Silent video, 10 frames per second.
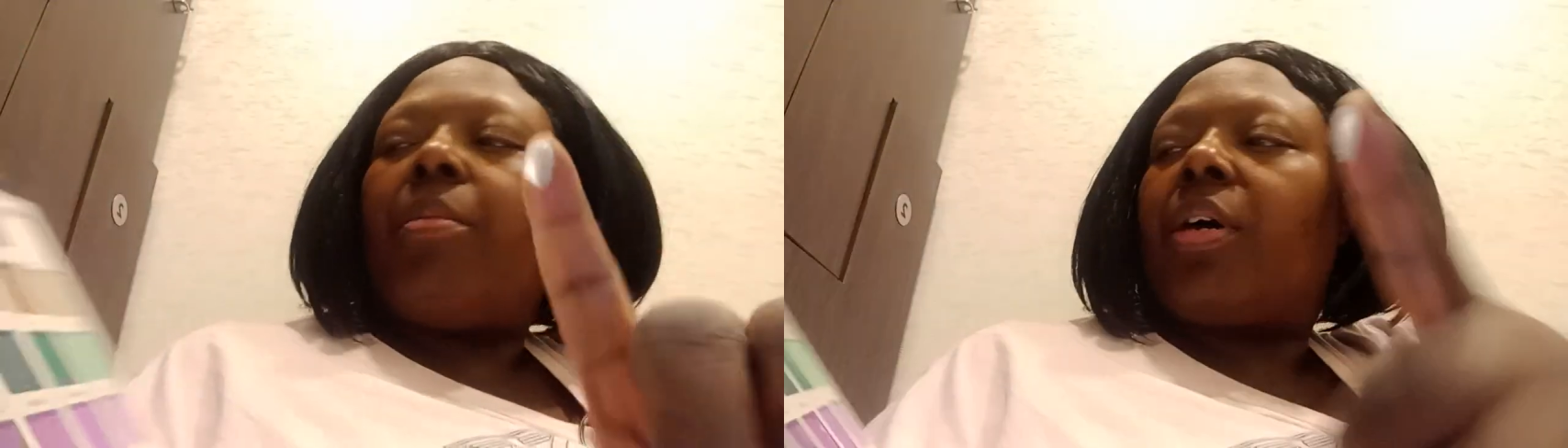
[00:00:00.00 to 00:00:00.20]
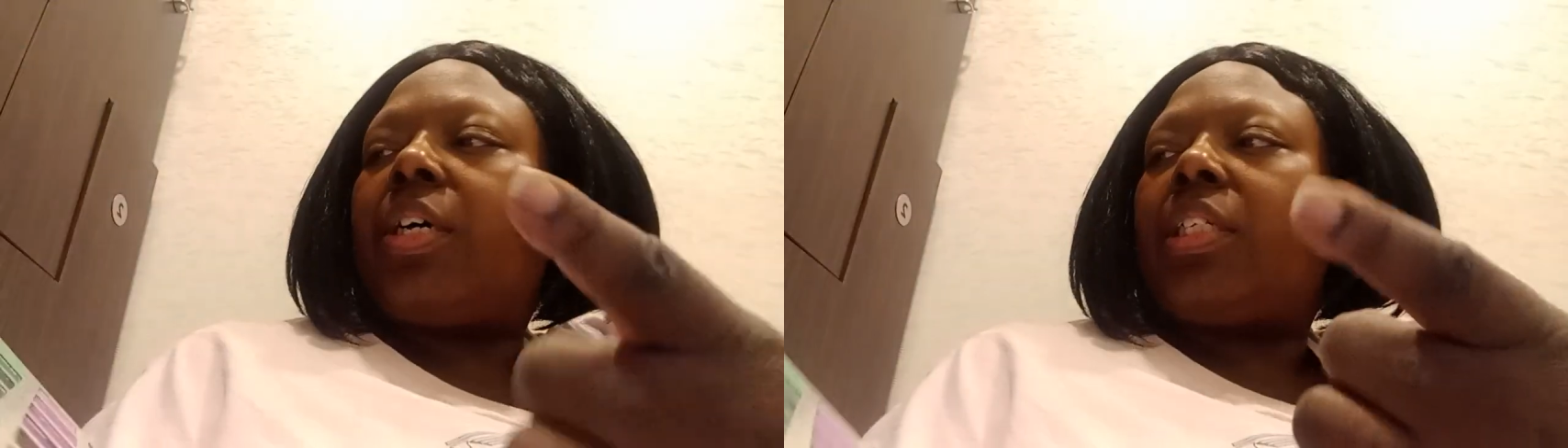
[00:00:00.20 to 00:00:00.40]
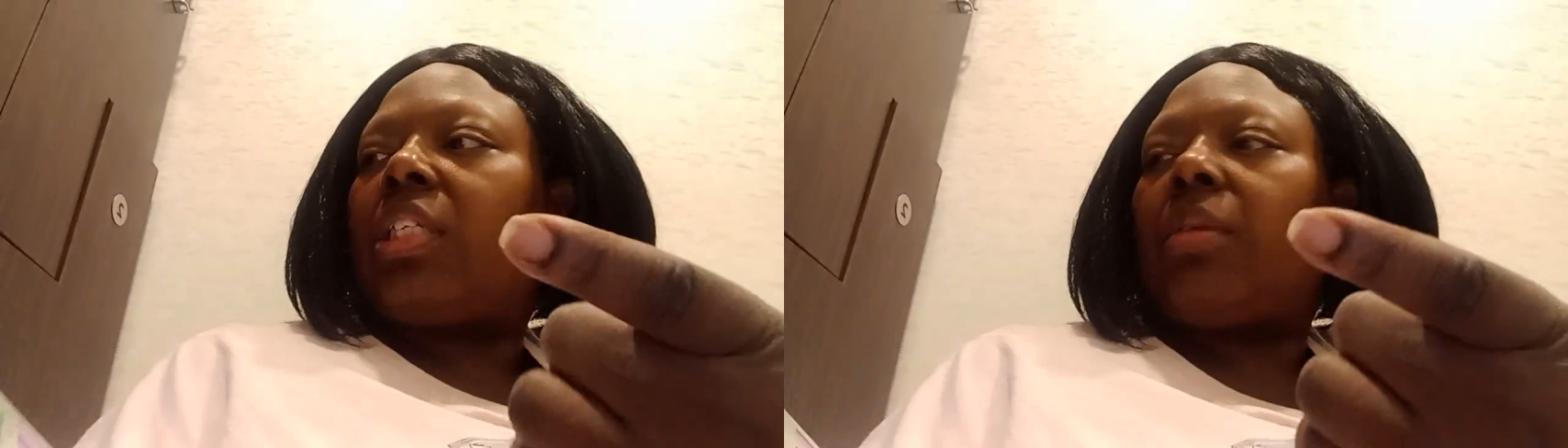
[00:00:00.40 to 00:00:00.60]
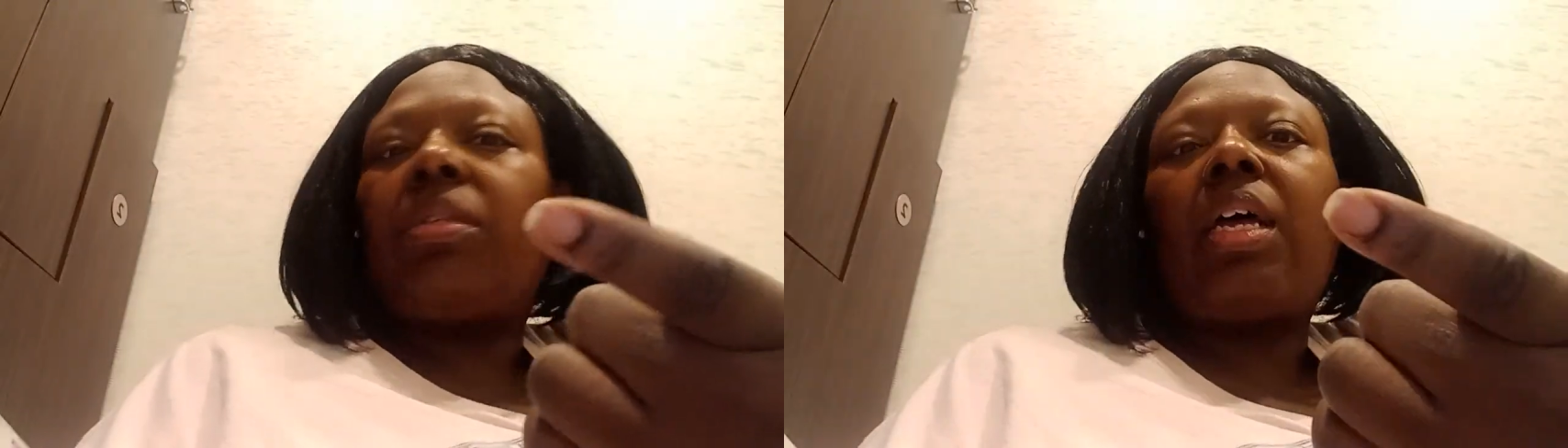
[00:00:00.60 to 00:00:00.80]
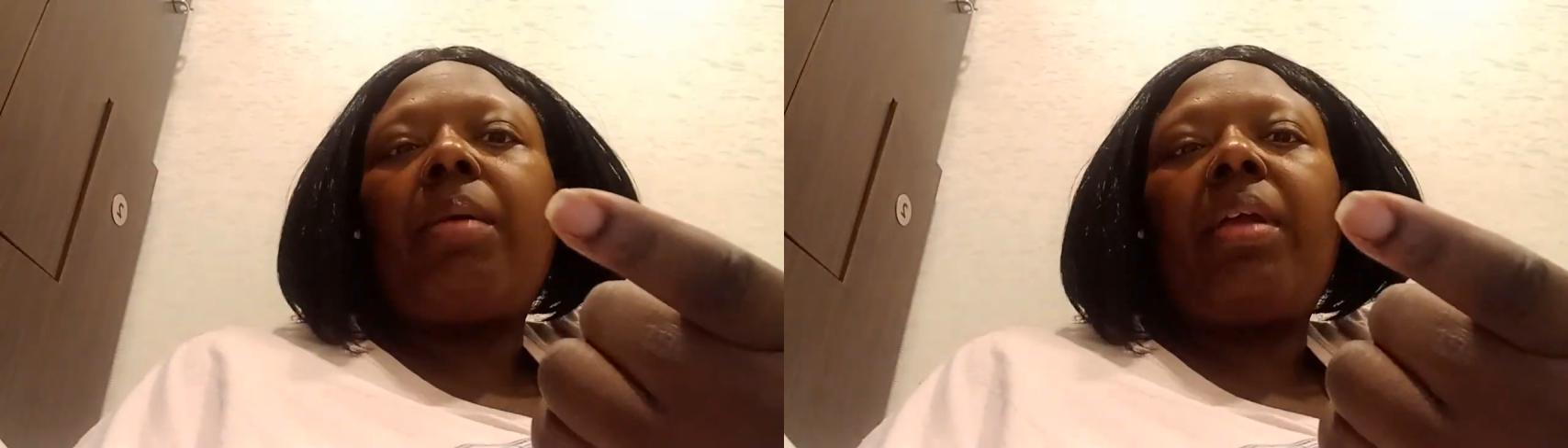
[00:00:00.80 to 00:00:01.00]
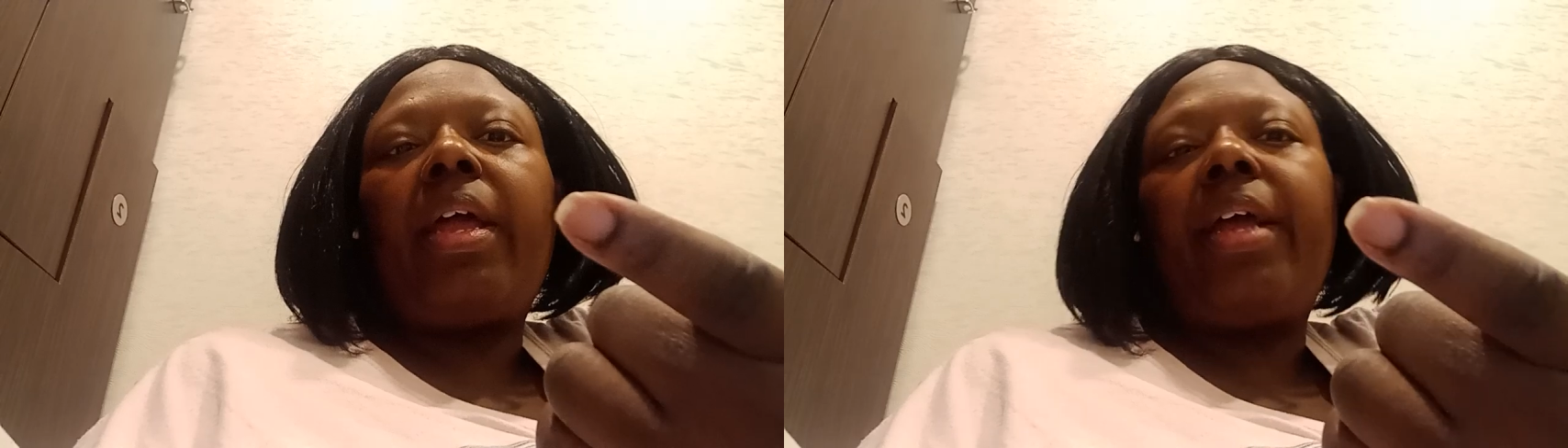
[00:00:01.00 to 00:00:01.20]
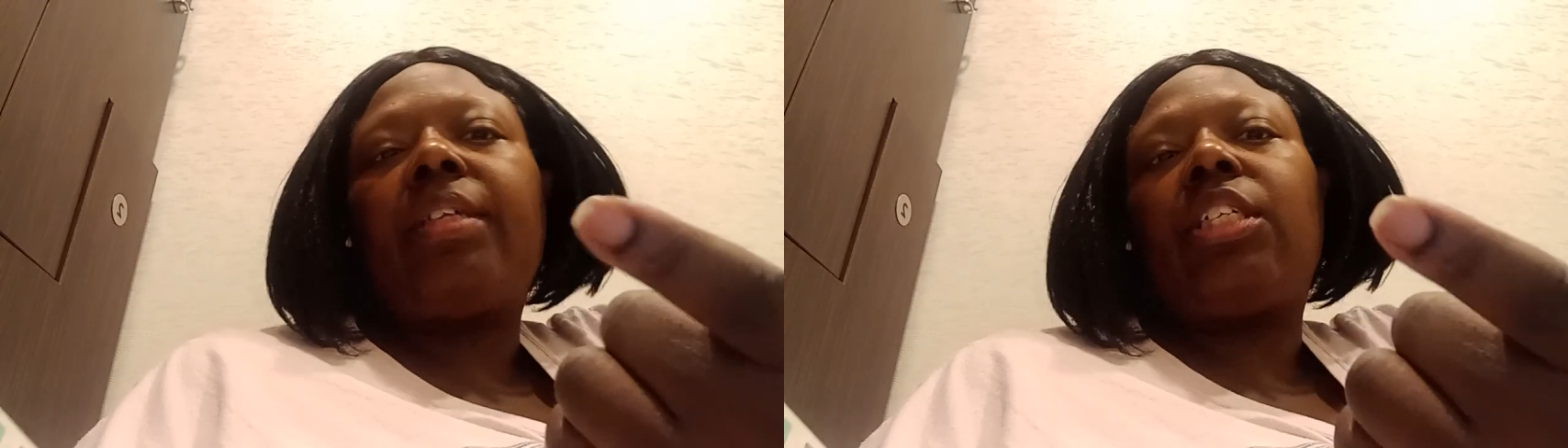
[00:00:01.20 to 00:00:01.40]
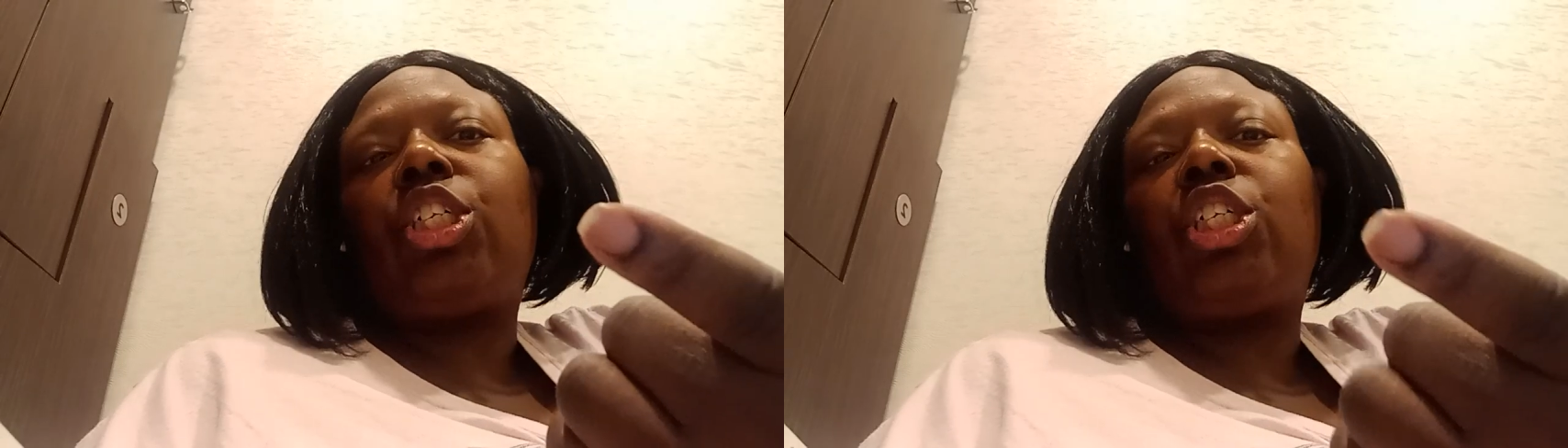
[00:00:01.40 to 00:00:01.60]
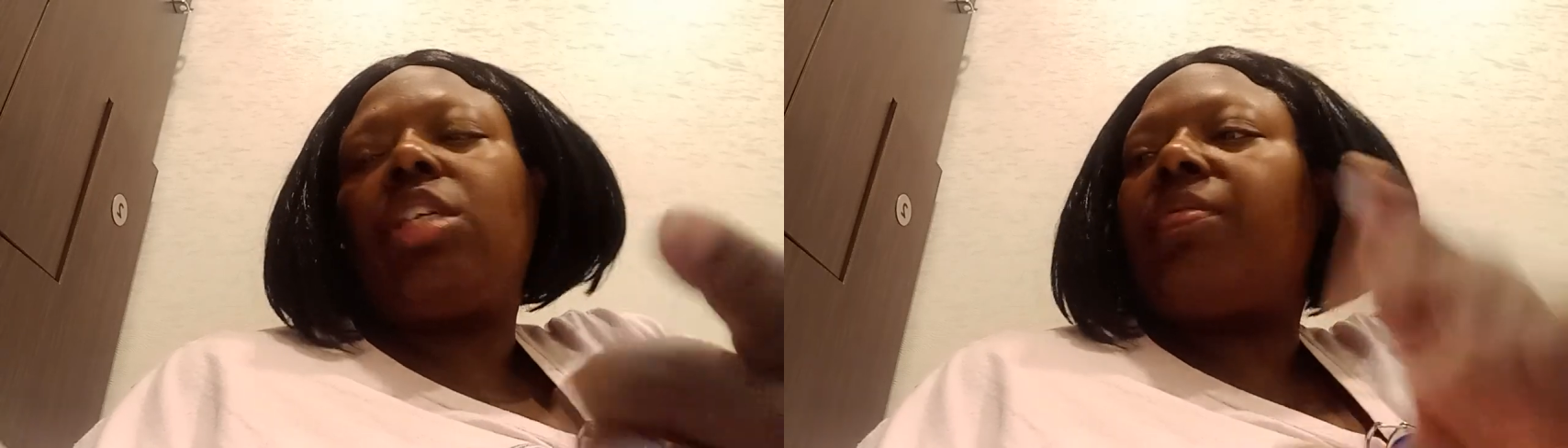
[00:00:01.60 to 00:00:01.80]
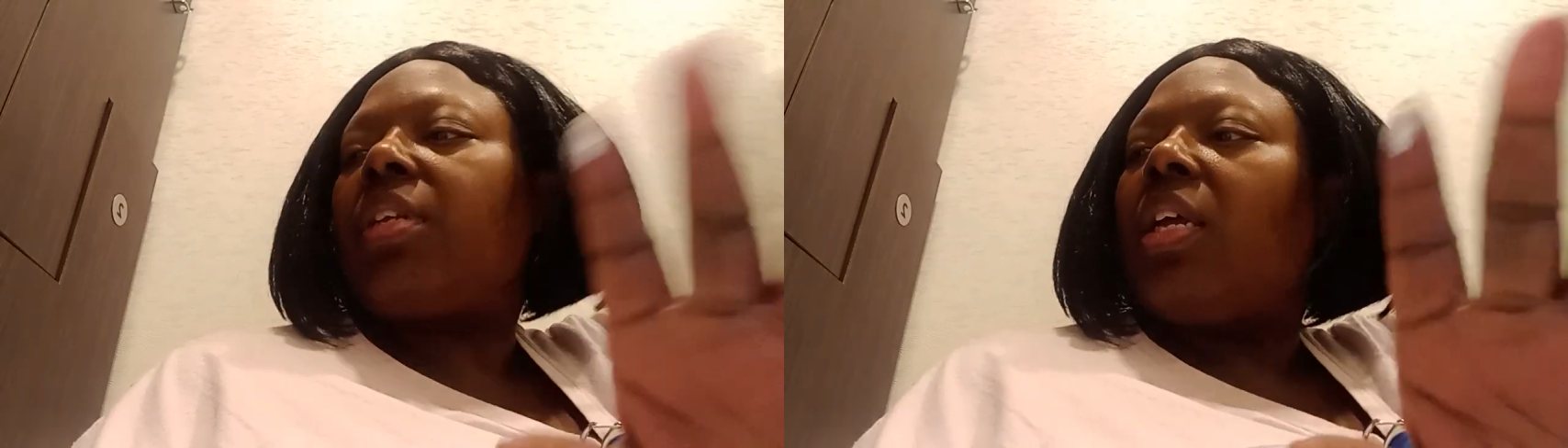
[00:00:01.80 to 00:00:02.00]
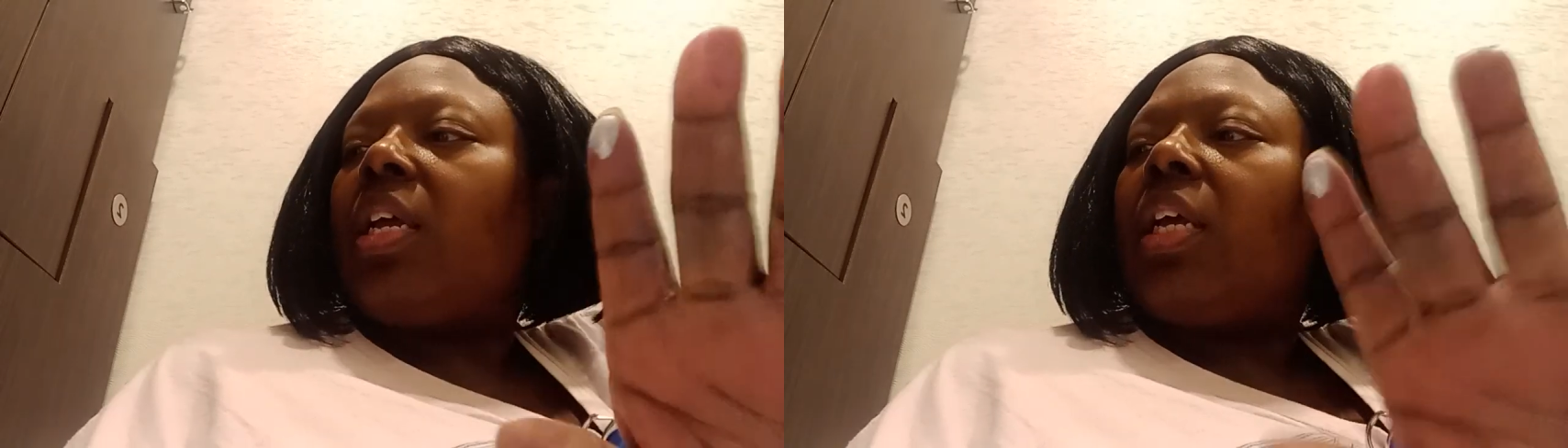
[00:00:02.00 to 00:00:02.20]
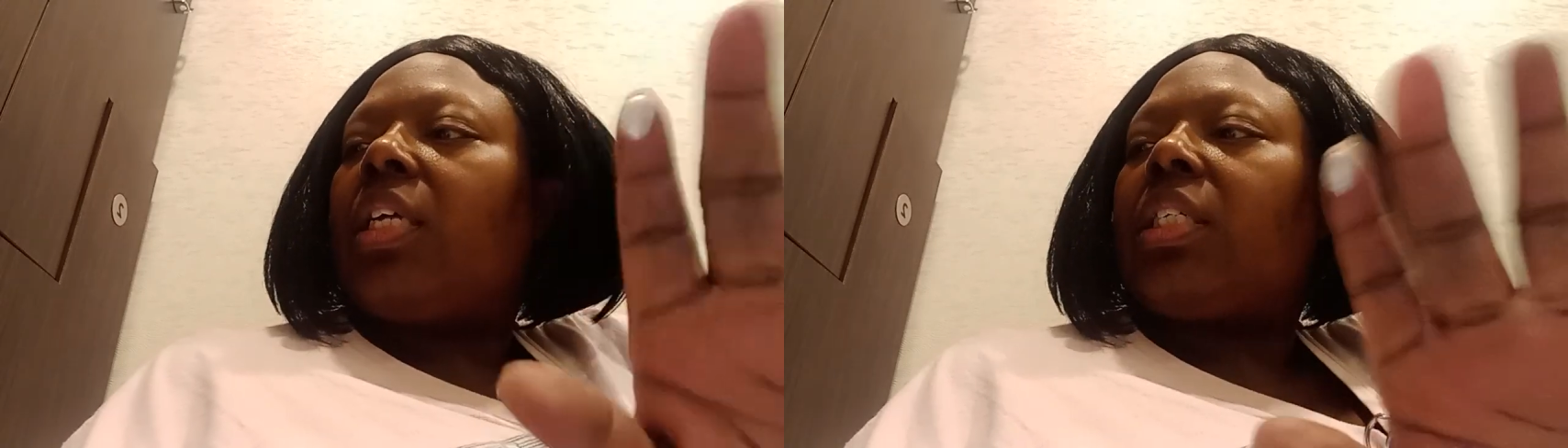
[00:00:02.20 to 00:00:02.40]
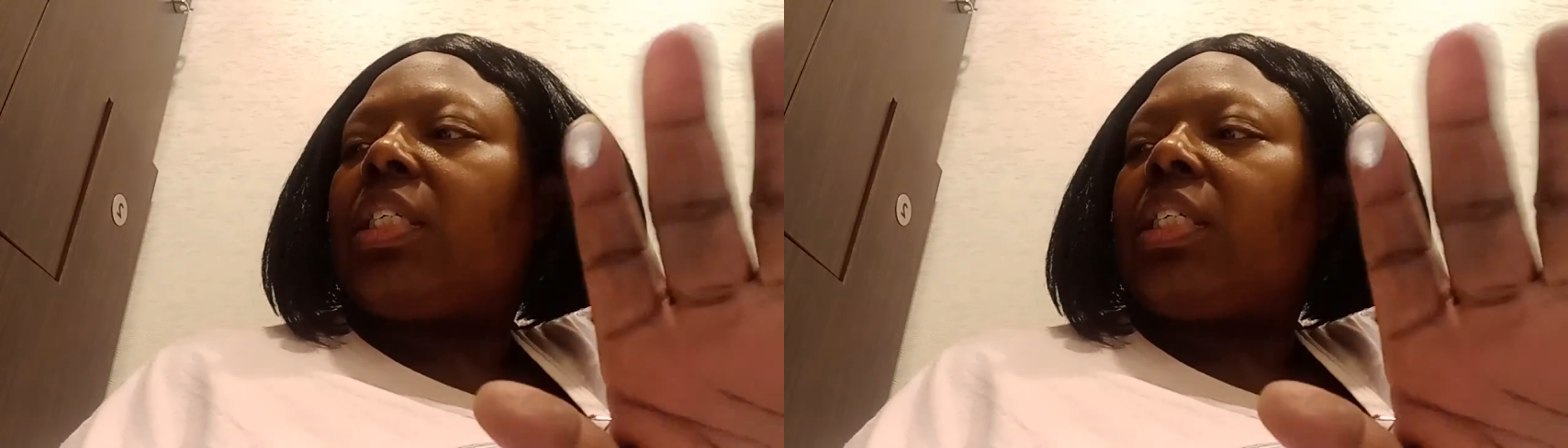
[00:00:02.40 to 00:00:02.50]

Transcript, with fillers: because sometimes it has a shift and